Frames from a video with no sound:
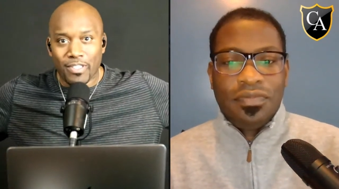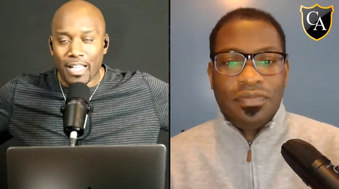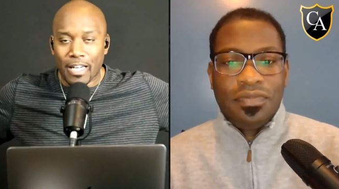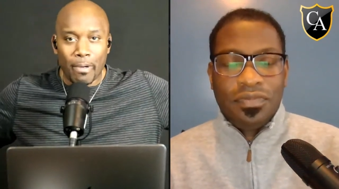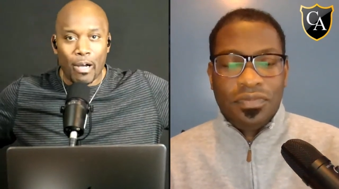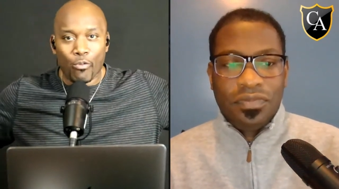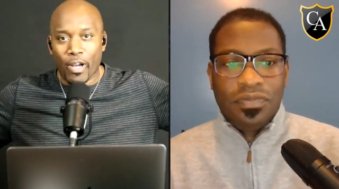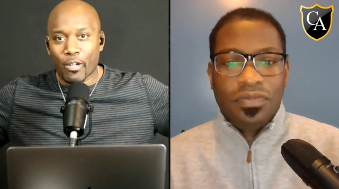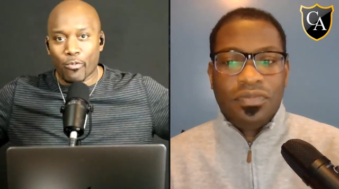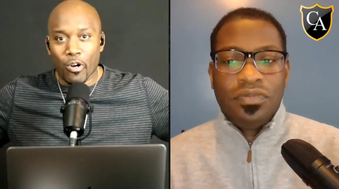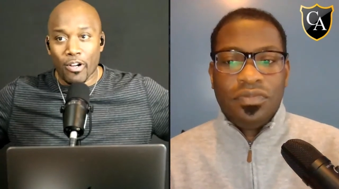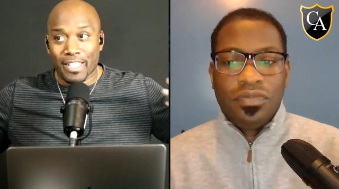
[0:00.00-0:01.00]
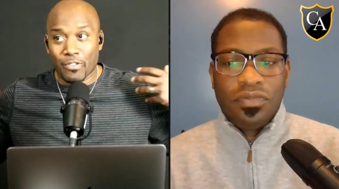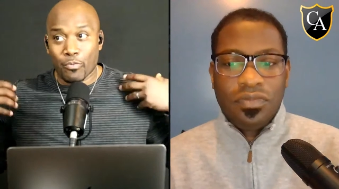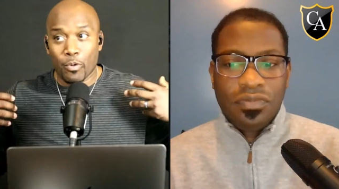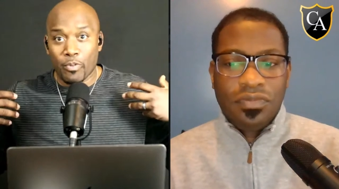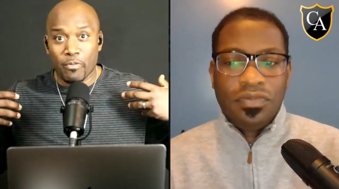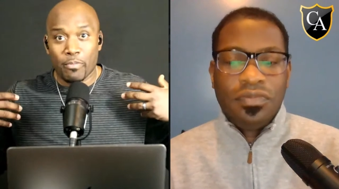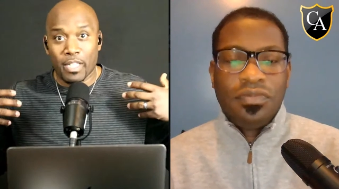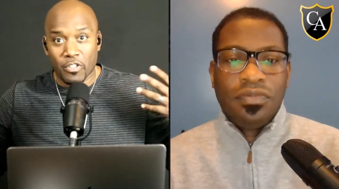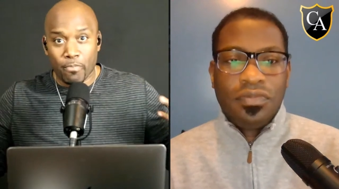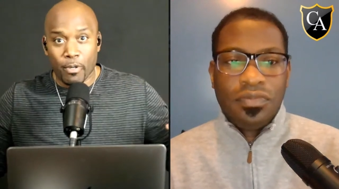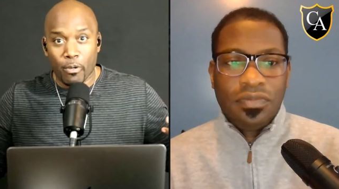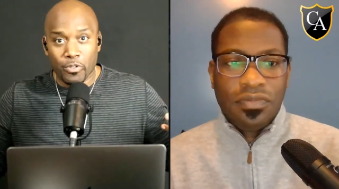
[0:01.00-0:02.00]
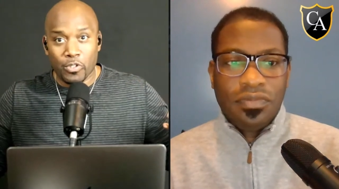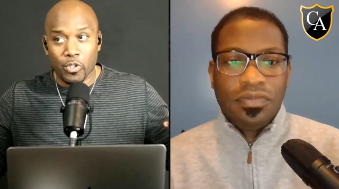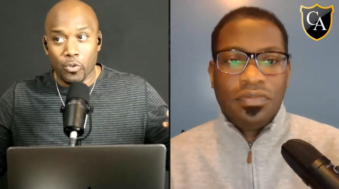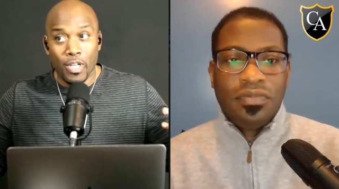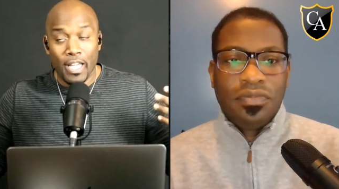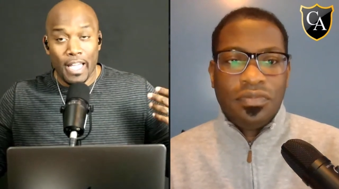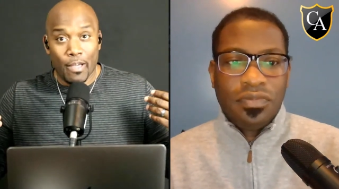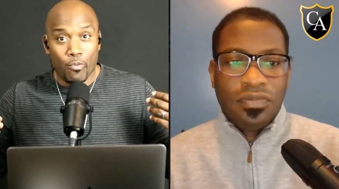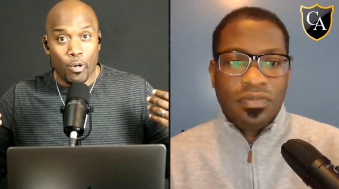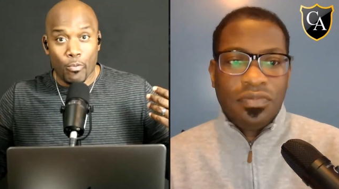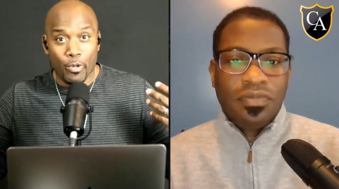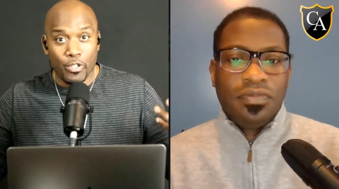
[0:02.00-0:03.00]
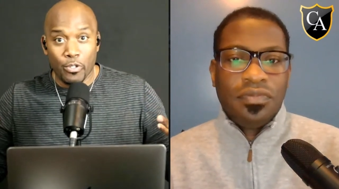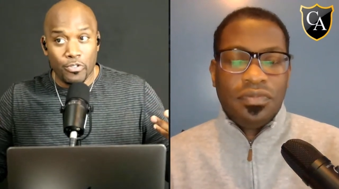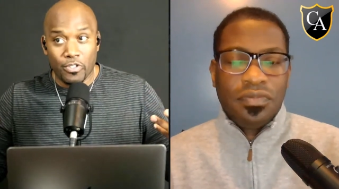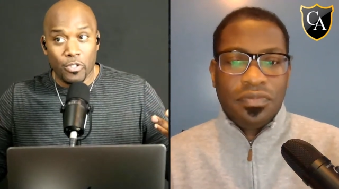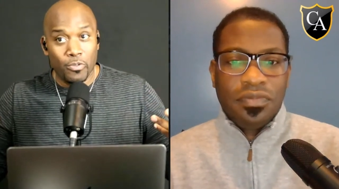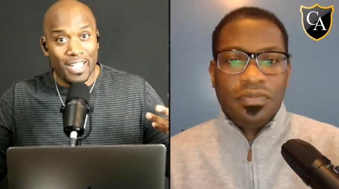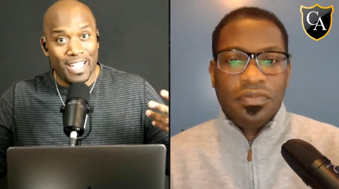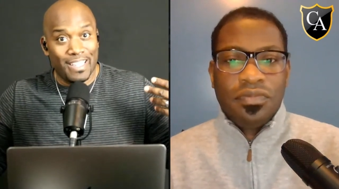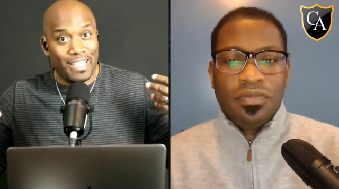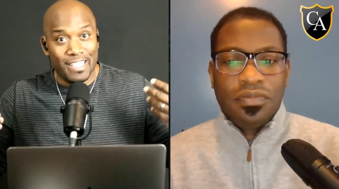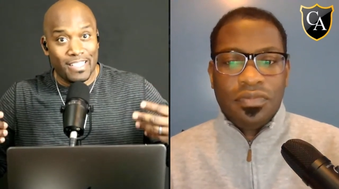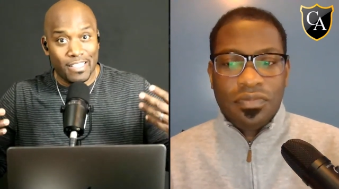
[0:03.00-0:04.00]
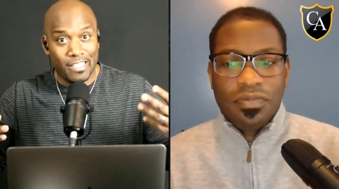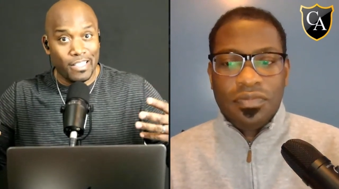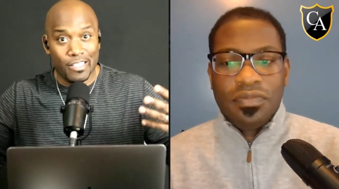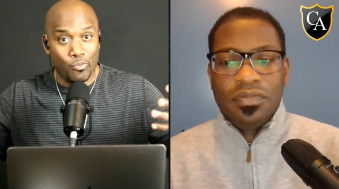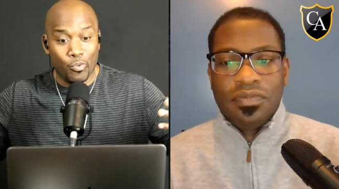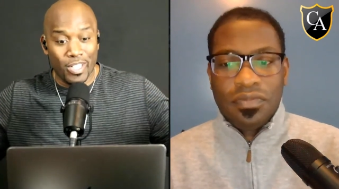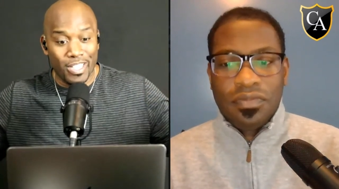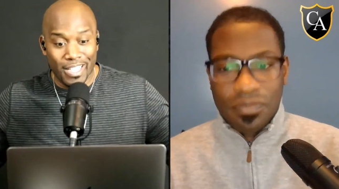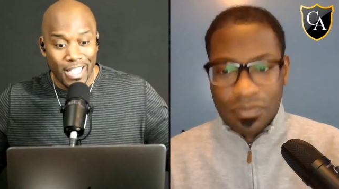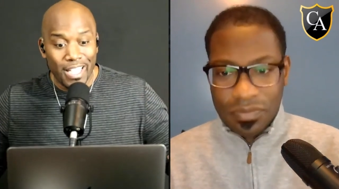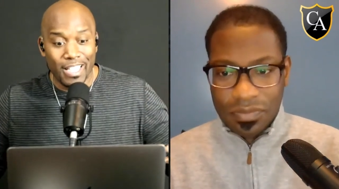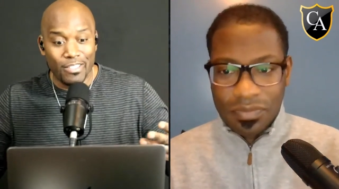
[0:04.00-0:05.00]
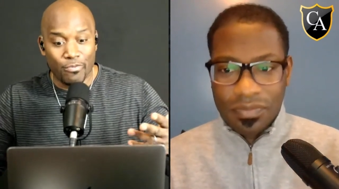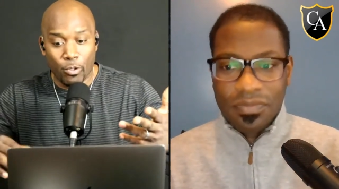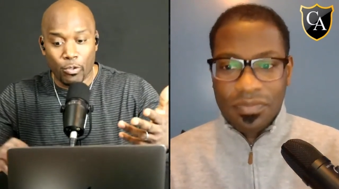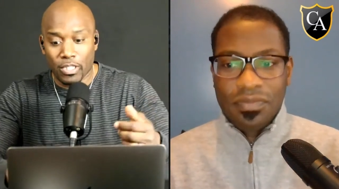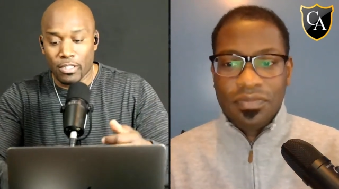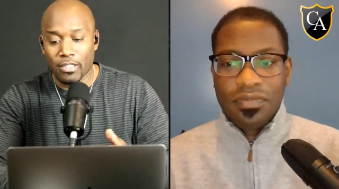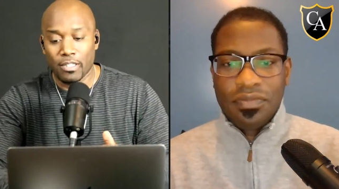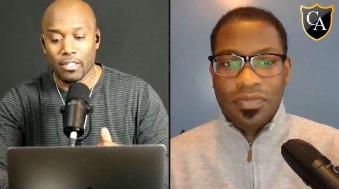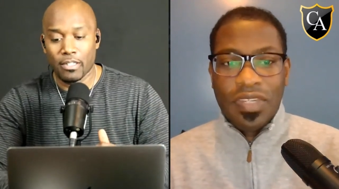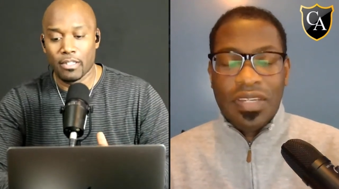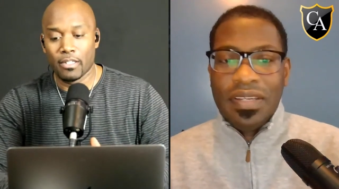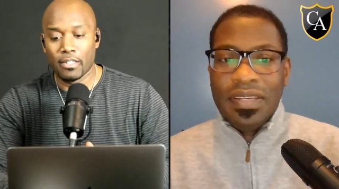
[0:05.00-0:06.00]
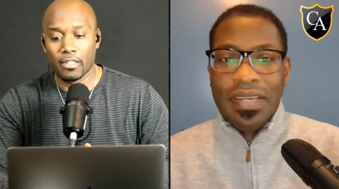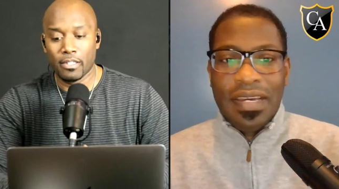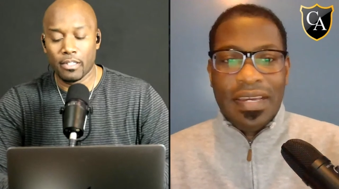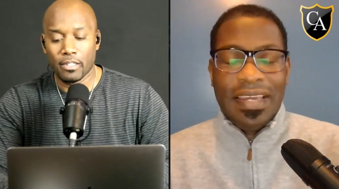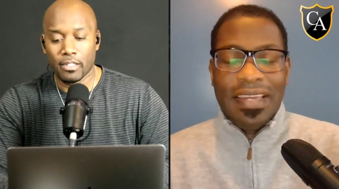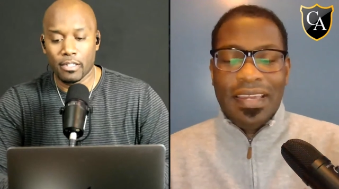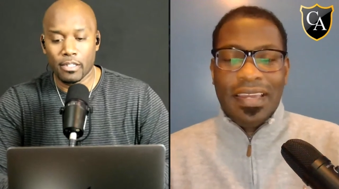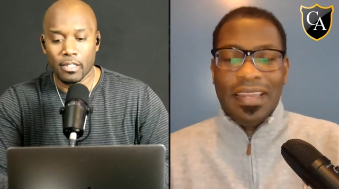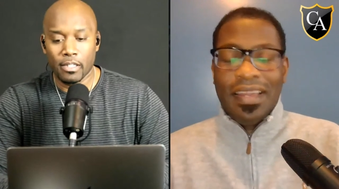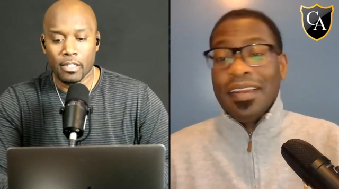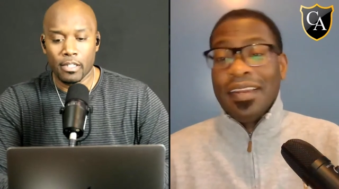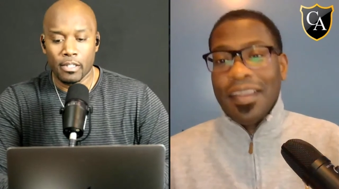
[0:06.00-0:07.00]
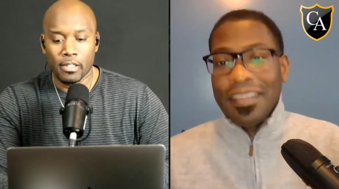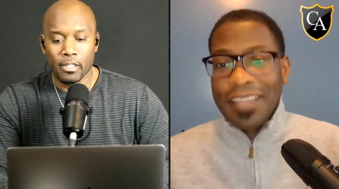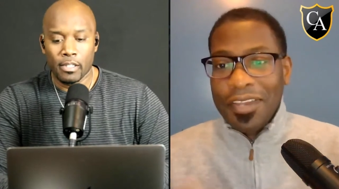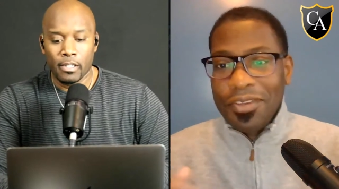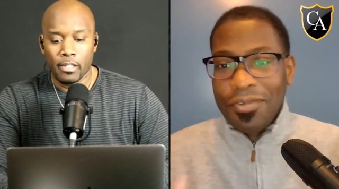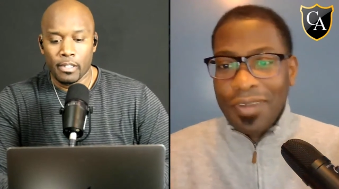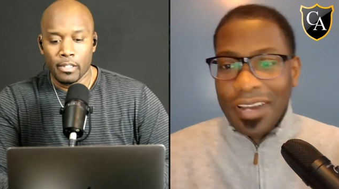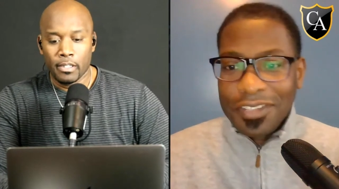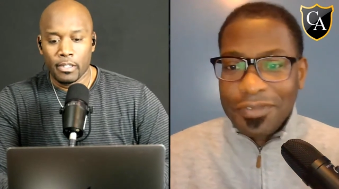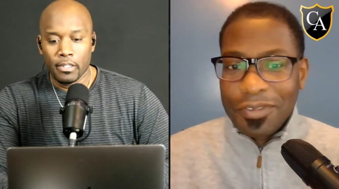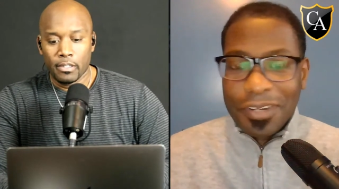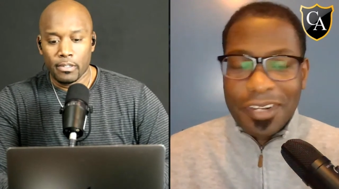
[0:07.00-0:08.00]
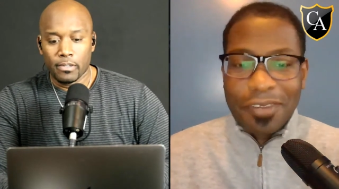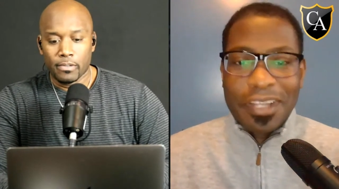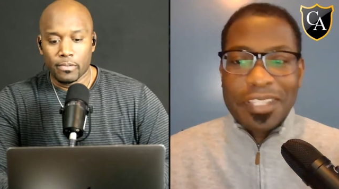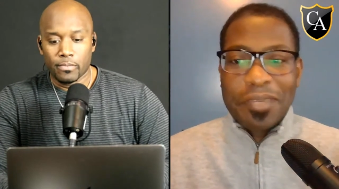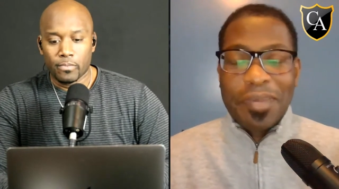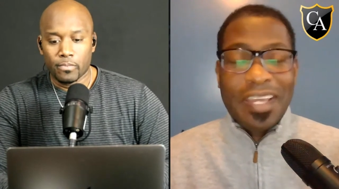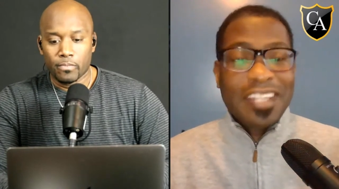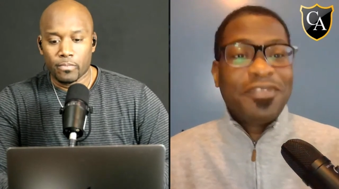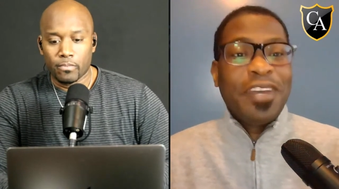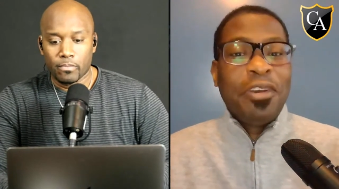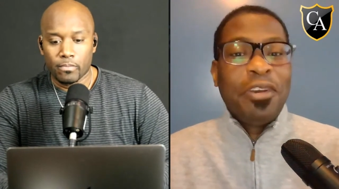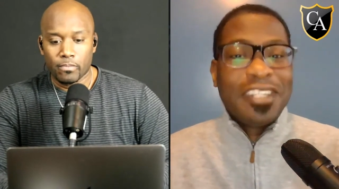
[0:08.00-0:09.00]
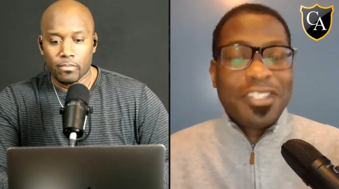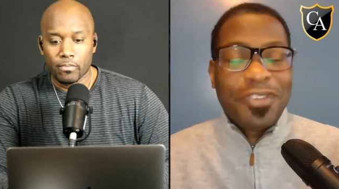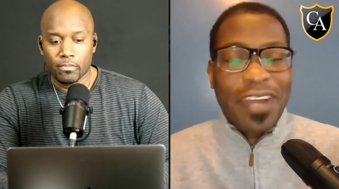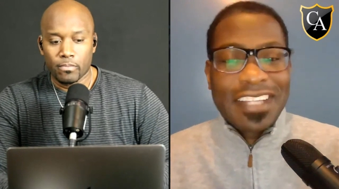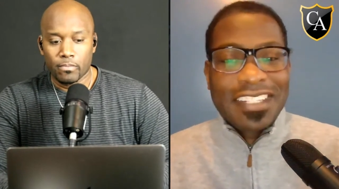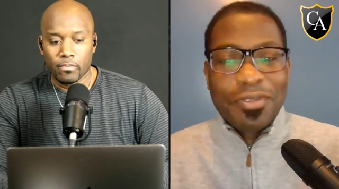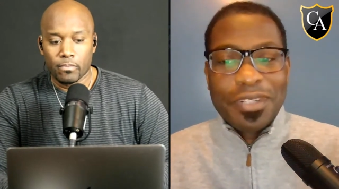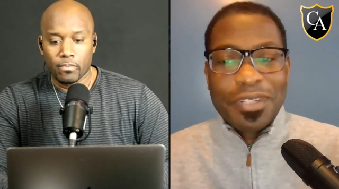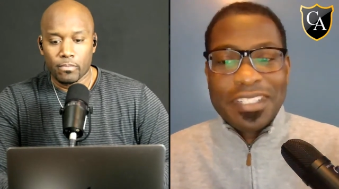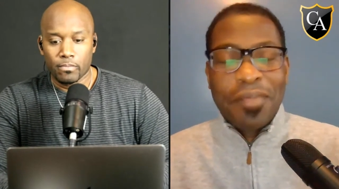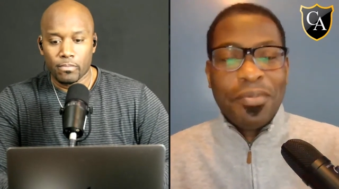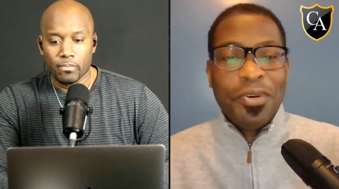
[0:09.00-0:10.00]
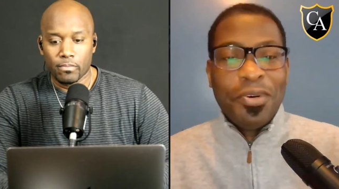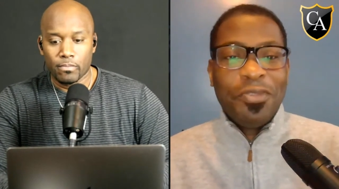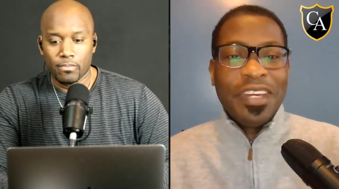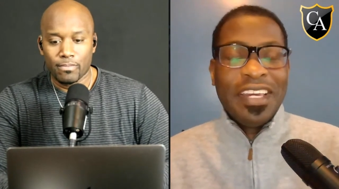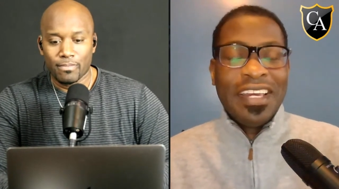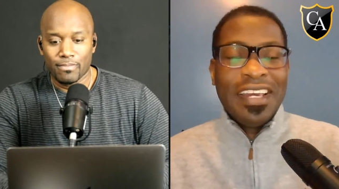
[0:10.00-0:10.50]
Speaker 1: not about right or wrong. It's what we've been exposed to and what we're used to. And this is just what it is. Roland.
Speaker 2: Yeah, and, and, and thank you guys for correcting me. It's Fatal Attraction was that movie